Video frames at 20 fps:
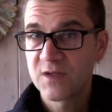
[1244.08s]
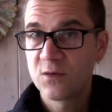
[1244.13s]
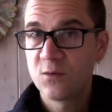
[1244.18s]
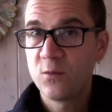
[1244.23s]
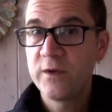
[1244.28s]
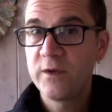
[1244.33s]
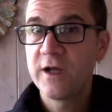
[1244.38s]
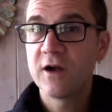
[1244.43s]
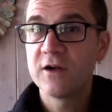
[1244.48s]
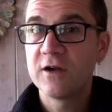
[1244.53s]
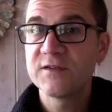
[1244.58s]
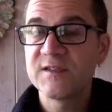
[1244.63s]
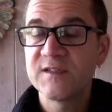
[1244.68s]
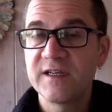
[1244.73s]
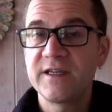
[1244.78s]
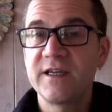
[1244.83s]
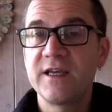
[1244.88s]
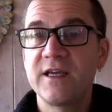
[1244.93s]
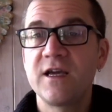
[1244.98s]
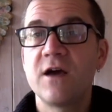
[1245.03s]
we are
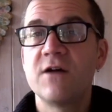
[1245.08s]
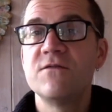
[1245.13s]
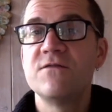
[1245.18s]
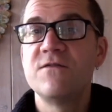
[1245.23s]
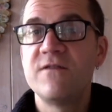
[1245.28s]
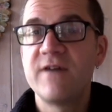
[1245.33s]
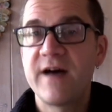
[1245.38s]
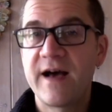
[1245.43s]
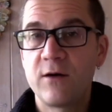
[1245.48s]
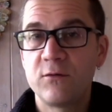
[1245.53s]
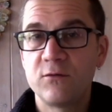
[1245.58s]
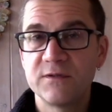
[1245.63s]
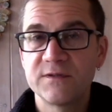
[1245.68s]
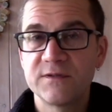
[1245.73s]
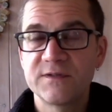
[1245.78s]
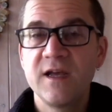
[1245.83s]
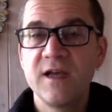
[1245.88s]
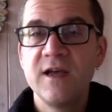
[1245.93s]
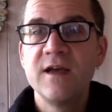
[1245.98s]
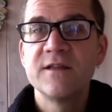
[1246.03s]
singing
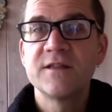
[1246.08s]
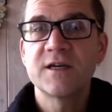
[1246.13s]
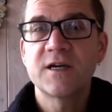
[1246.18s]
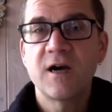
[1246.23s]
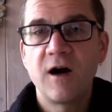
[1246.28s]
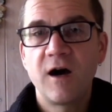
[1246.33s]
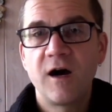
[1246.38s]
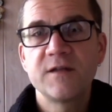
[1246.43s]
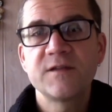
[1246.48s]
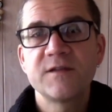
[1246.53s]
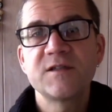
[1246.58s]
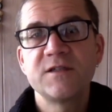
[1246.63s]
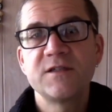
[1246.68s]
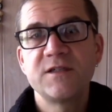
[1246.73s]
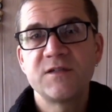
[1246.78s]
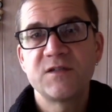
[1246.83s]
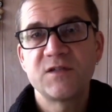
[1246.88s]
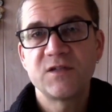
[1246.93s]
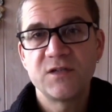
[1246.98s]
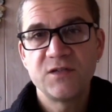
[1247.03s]
vowels. The
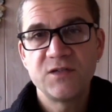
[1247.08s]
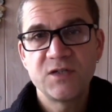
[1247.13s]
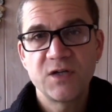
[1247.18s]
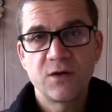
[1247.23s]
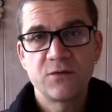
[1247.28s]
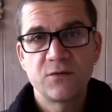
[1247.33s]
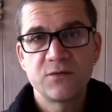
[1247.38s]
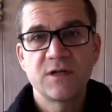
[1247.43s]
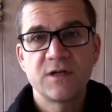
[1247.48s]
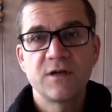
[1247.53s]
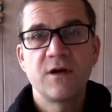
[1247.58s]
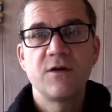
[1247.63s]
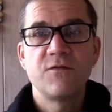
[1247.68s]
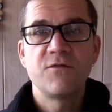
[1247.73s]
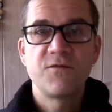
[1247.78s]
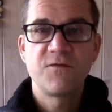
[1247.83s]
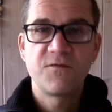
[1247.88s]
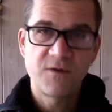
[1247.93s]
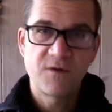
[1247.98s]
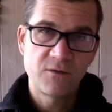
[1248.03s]
consonants don't
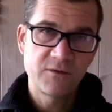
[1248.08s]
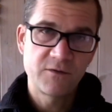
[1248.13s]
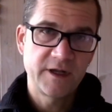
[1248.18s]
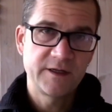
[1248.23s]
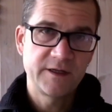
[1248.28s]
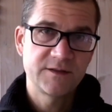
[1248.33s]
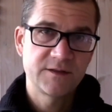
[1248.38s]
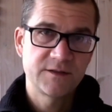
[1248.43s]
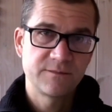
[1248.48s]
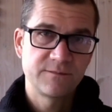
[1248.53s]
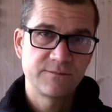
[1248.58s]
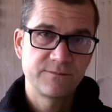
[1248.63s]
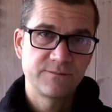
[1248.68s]
phonate.